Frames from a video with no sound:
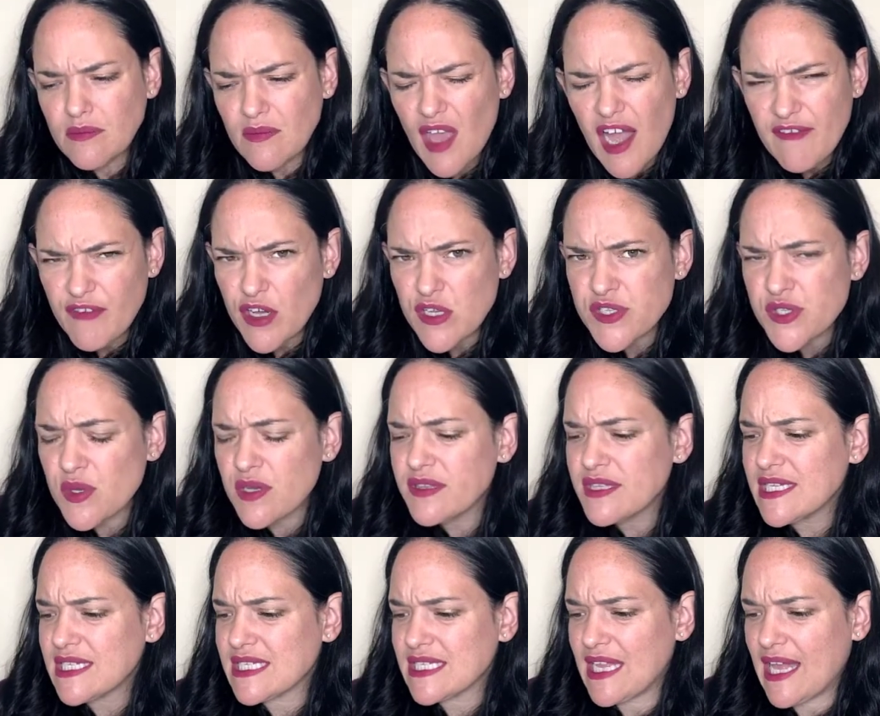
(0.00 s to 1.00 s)
I've also on
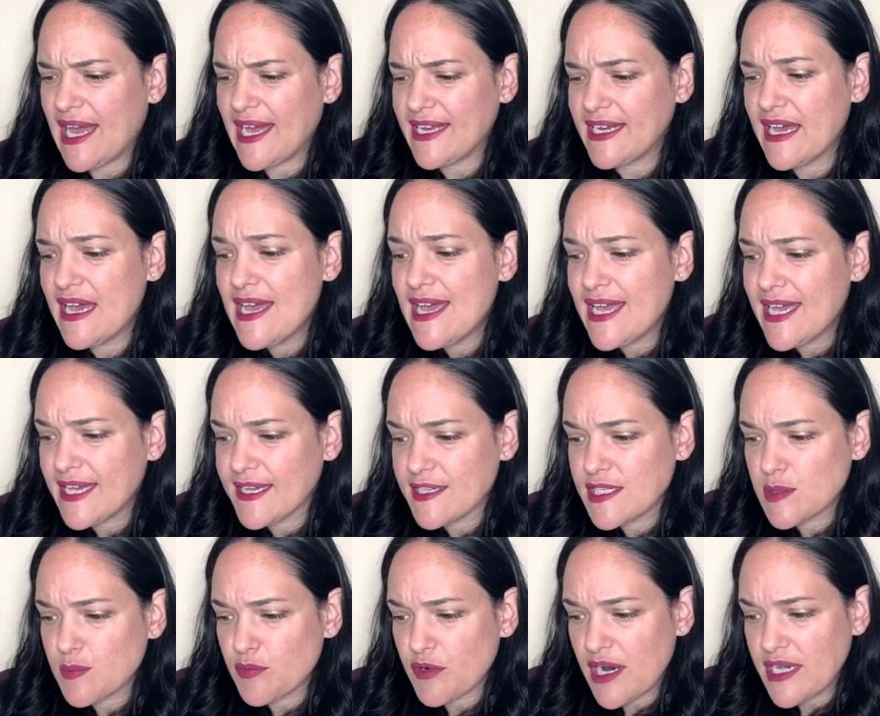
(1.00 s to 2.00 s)
this slide
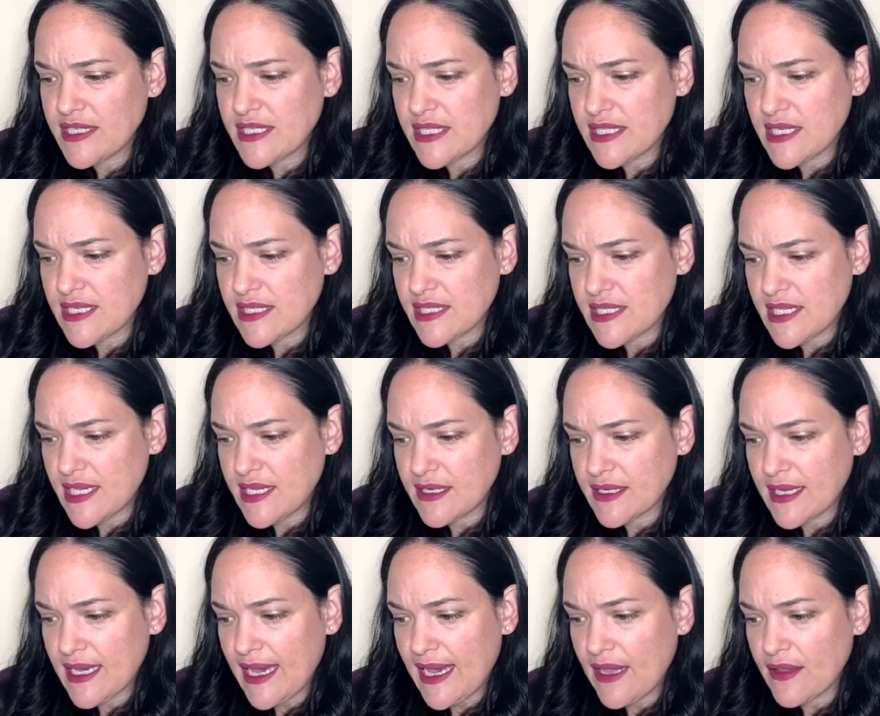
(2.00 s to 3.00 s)
expressed this in
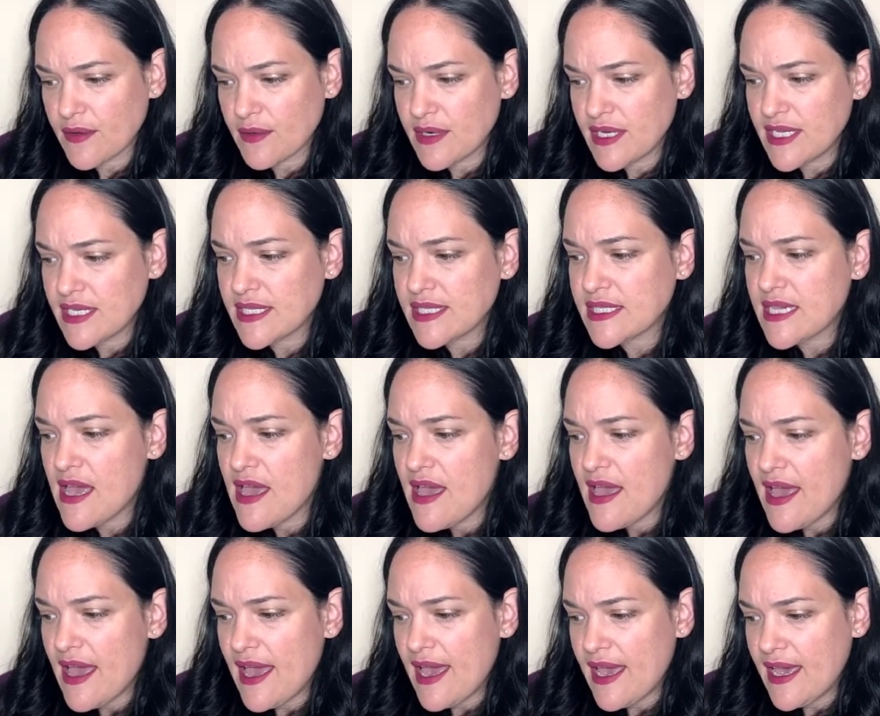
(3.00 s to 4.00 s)
calories
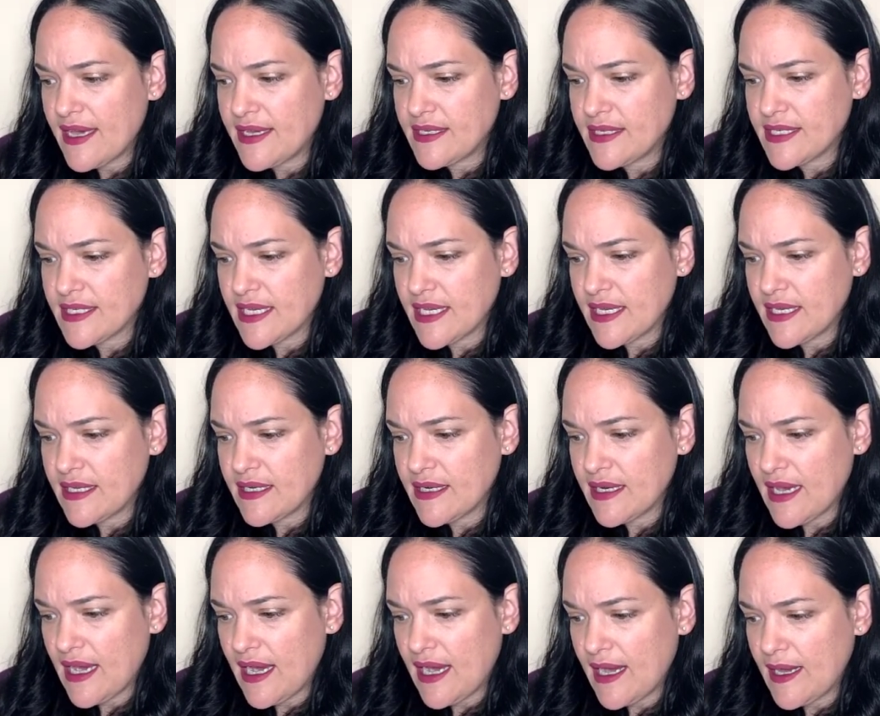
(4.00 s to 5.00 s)
and
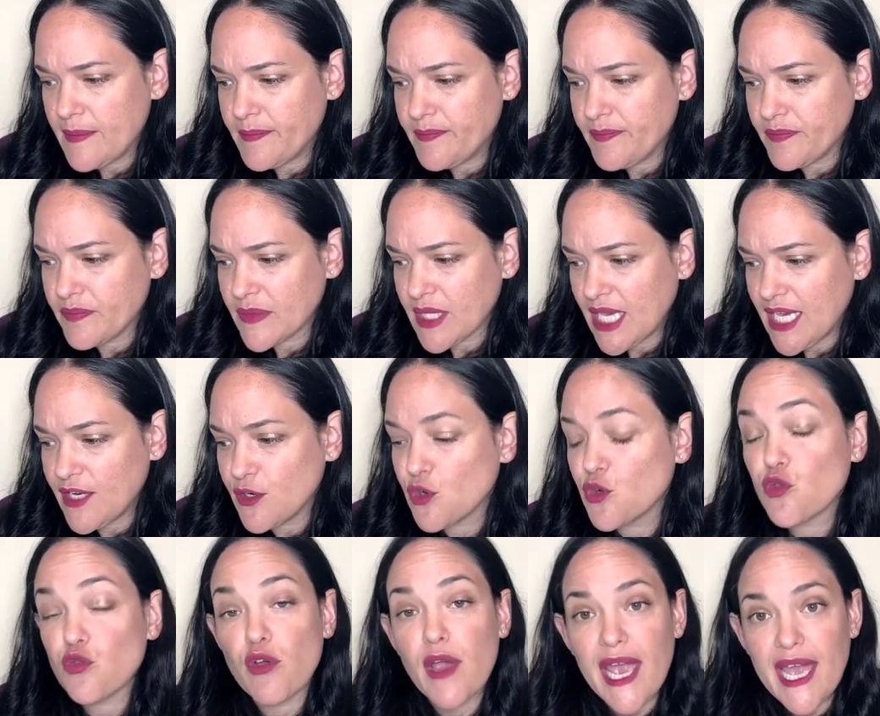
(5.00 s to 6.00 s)
in
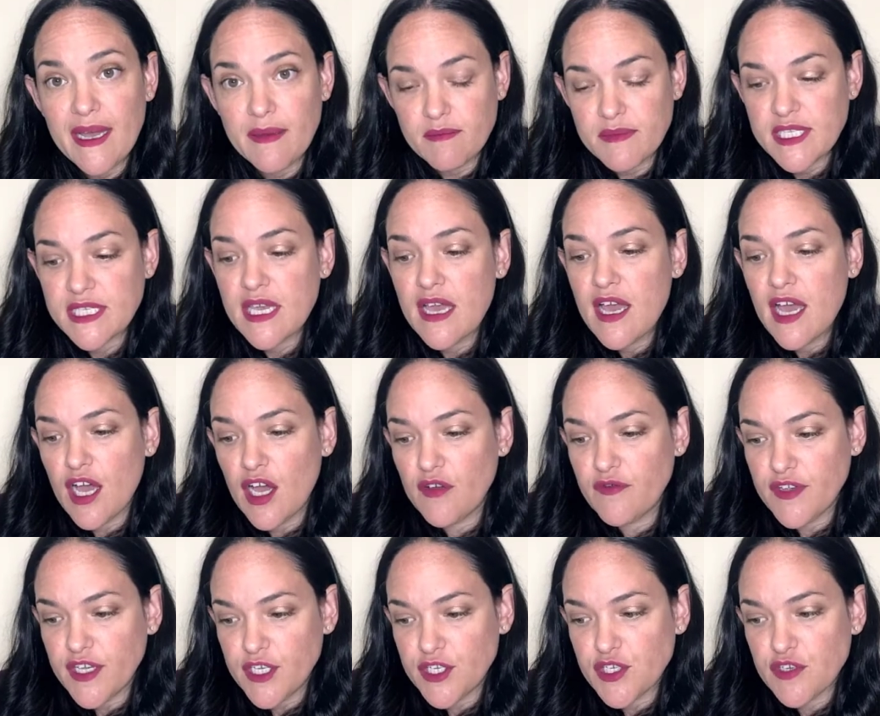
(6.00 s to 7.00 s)
grams of
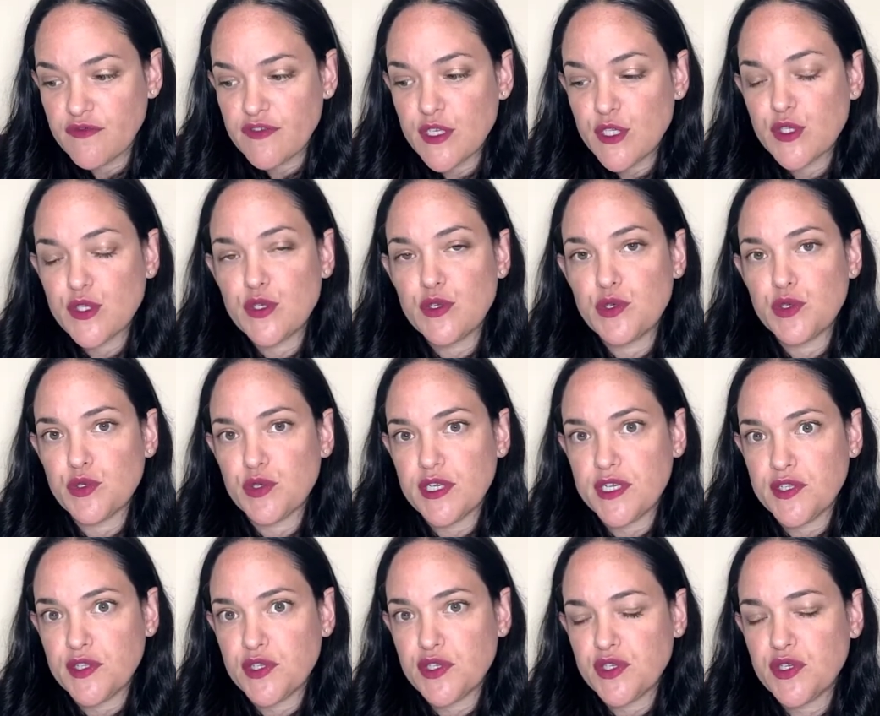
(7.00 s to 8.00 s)
each of these
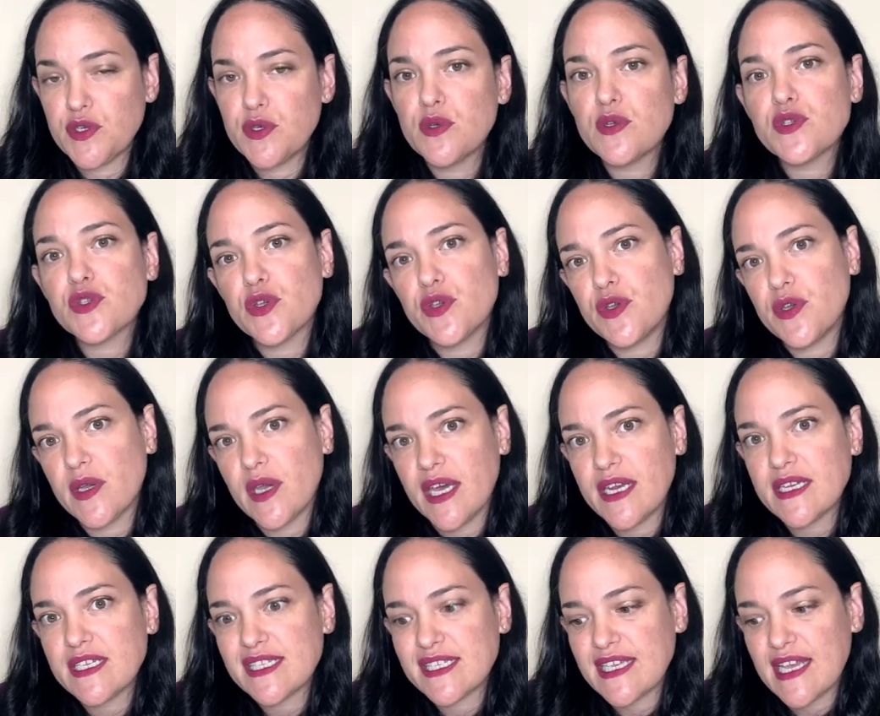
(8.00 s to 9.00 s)
nutrients too, so you get
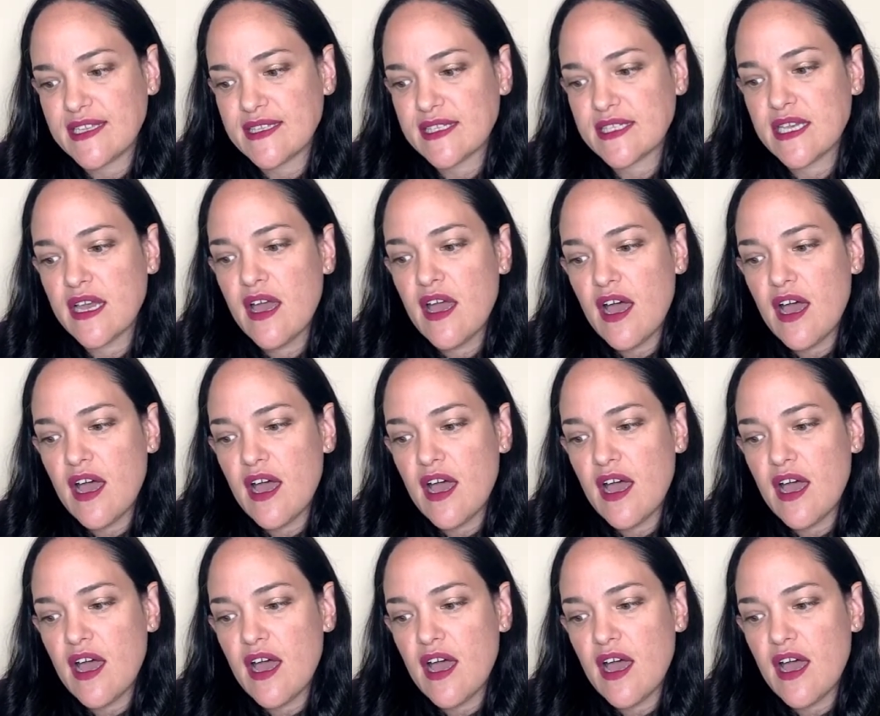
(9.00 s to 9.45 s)
a sense